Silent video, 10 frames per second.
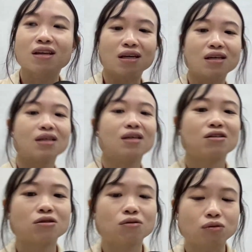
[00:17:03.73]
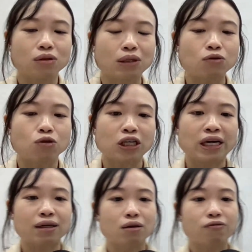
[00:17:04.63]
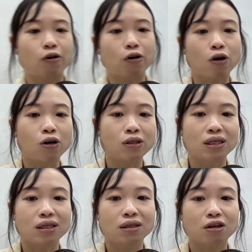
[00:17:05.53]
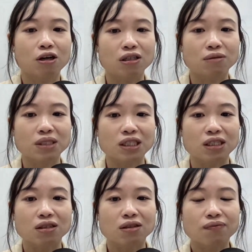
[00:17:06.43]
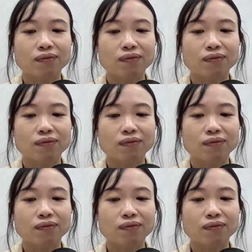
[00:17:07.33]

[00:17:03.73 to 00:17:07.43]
Okay, so we want to check for all the columns here,